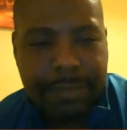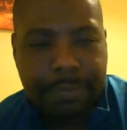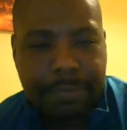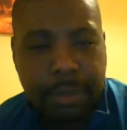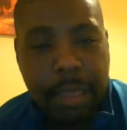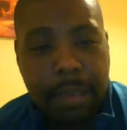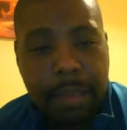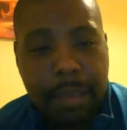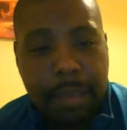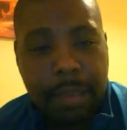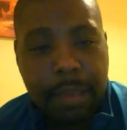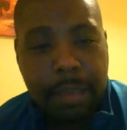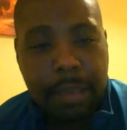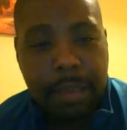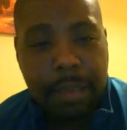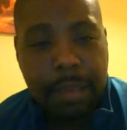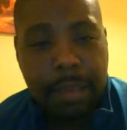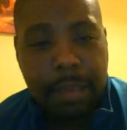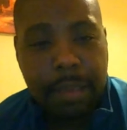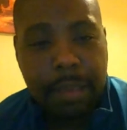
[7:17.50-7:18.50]
Brook is
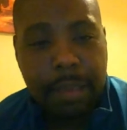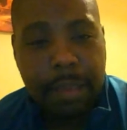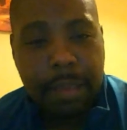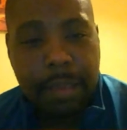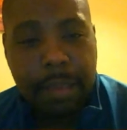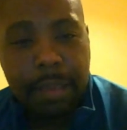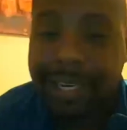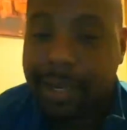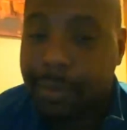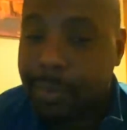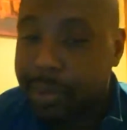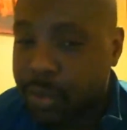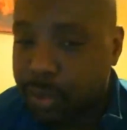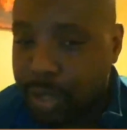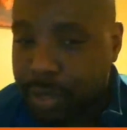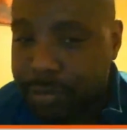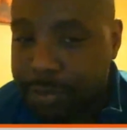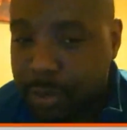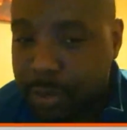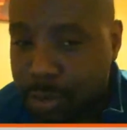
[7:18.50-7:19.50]
probably better skilled than
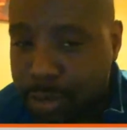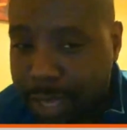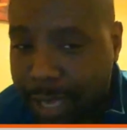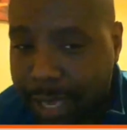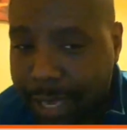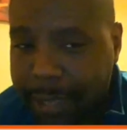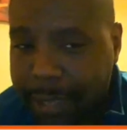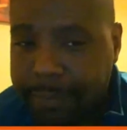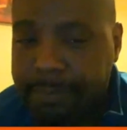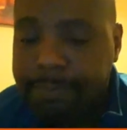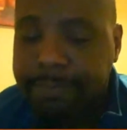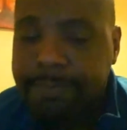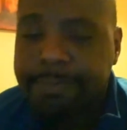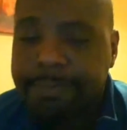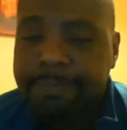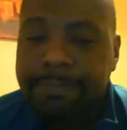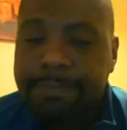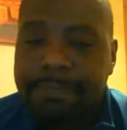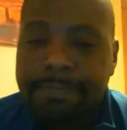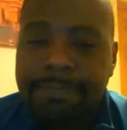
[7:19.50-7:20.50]
Khan. I would agree with you
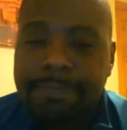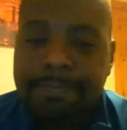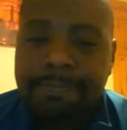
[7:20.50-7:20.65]
there.